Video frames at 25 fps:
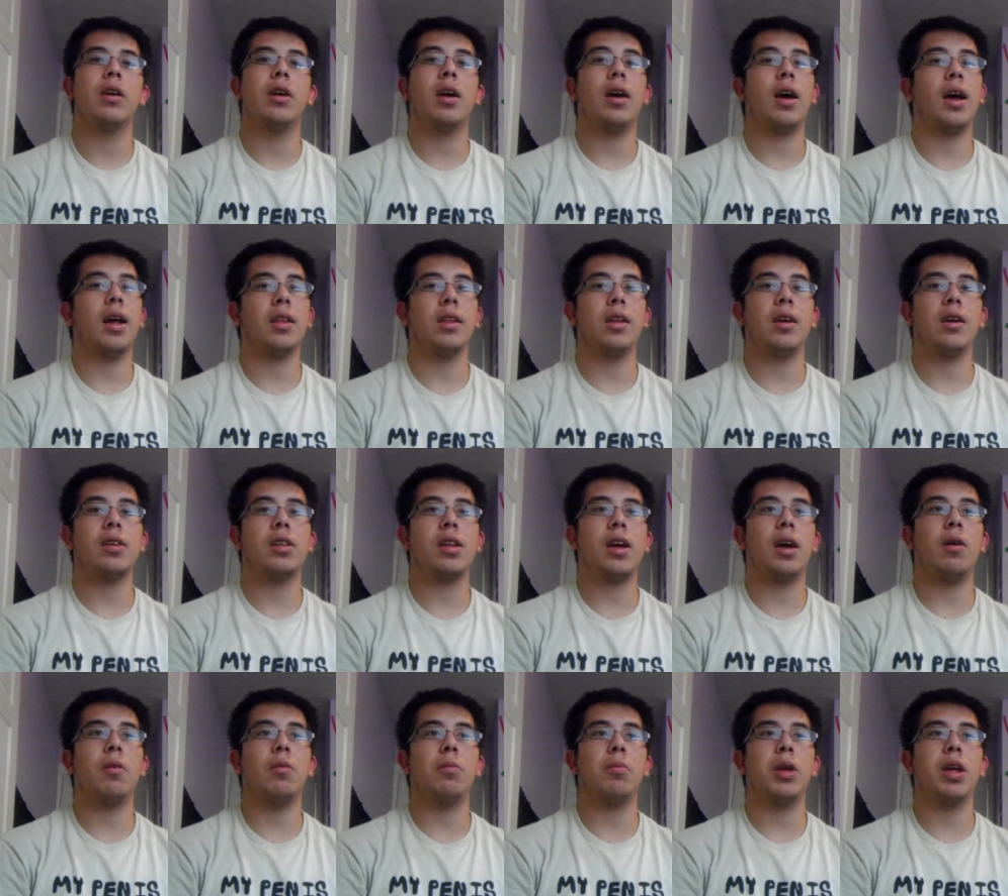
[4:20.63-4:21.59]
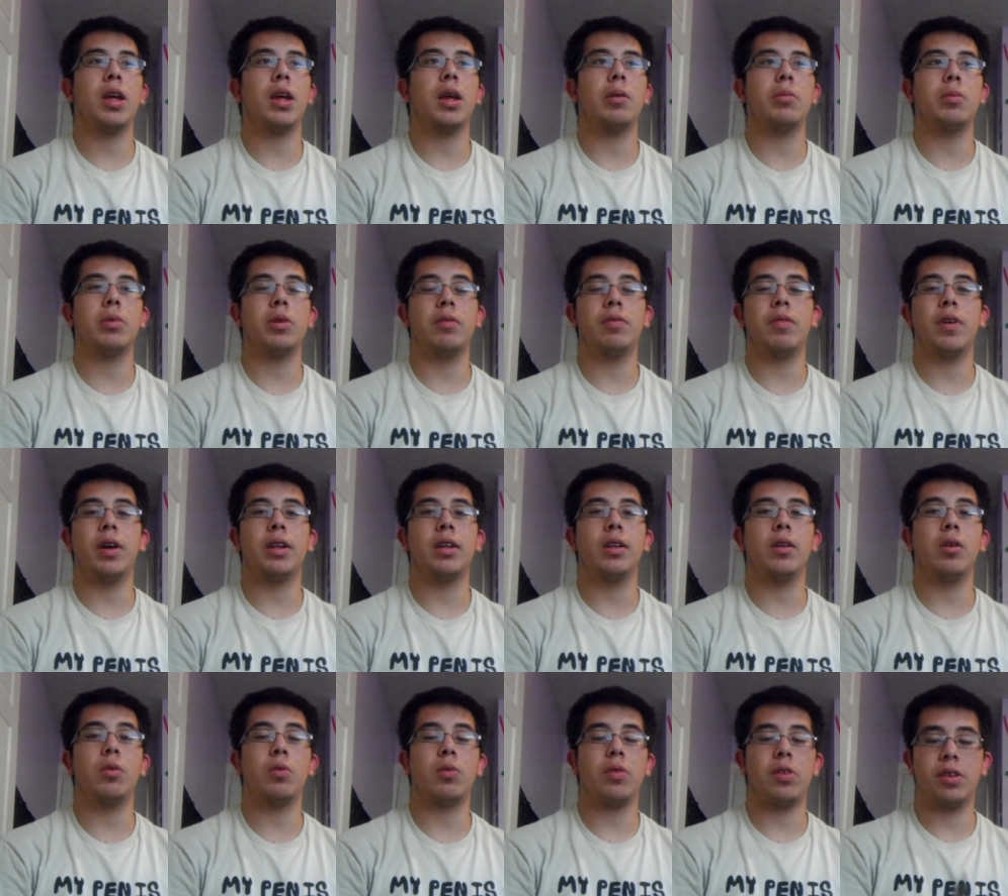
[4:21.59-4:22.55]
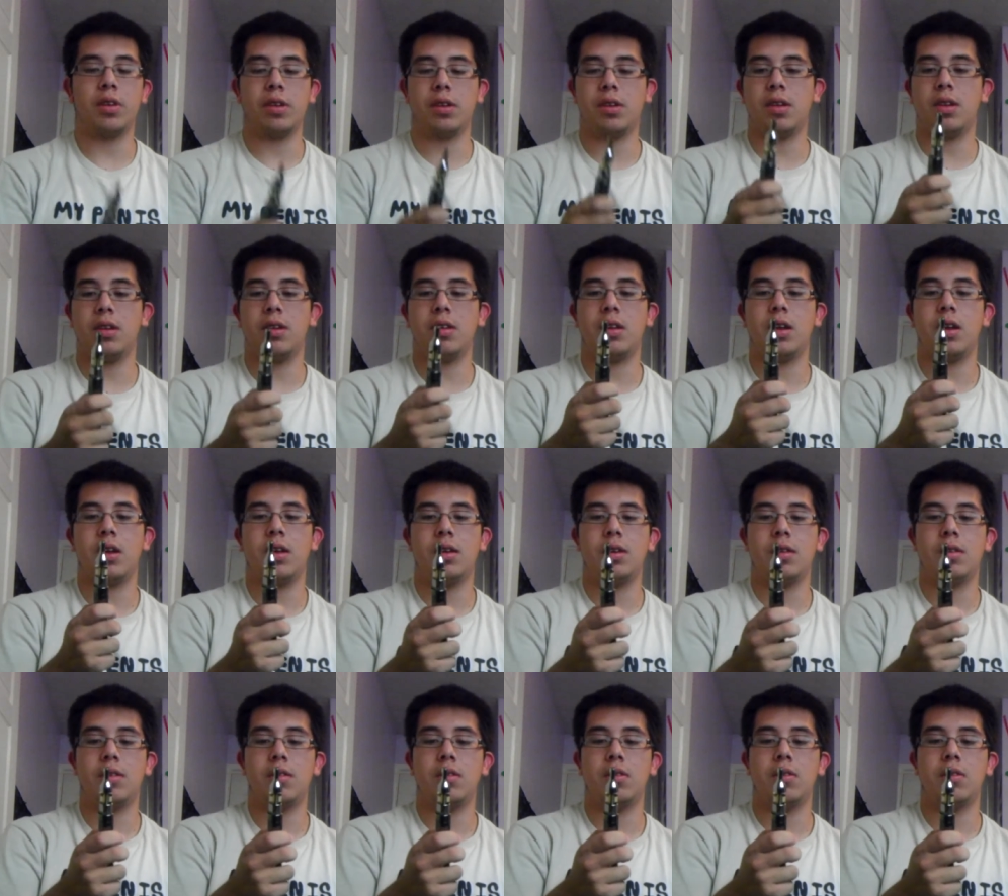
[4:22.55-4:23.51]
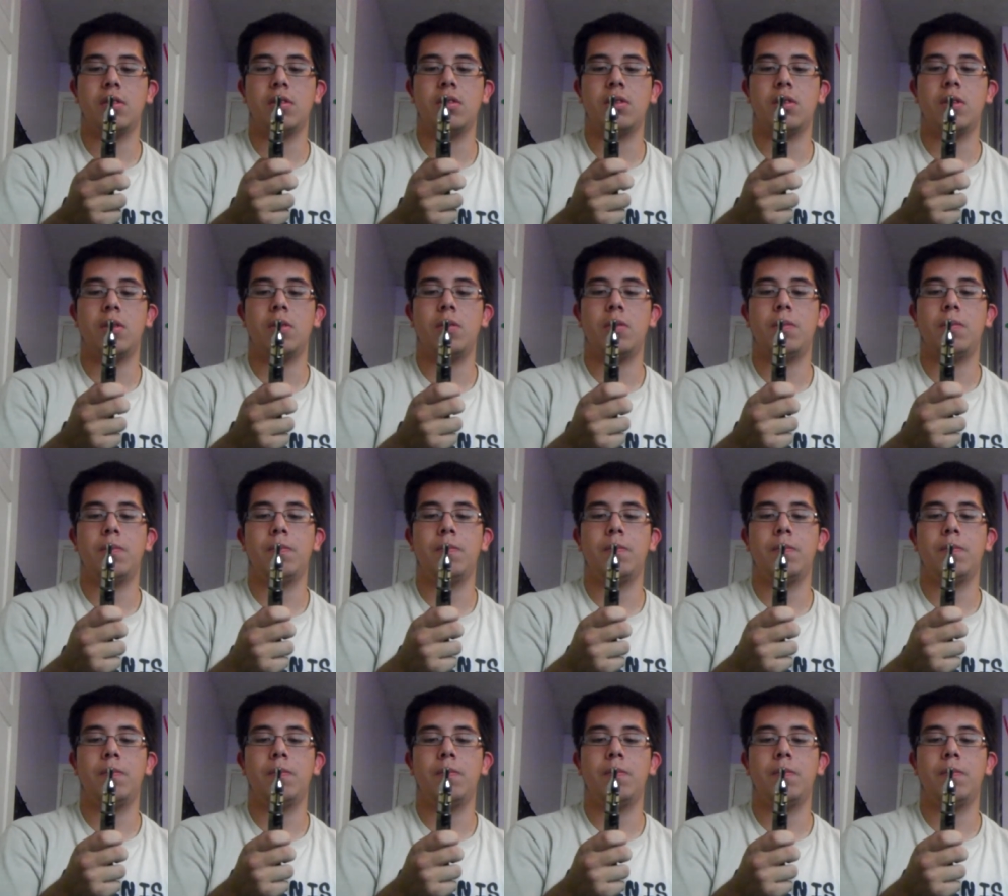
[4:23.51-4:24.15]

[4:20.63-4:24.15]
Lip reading: I lucked out being able to find low resistance heads. So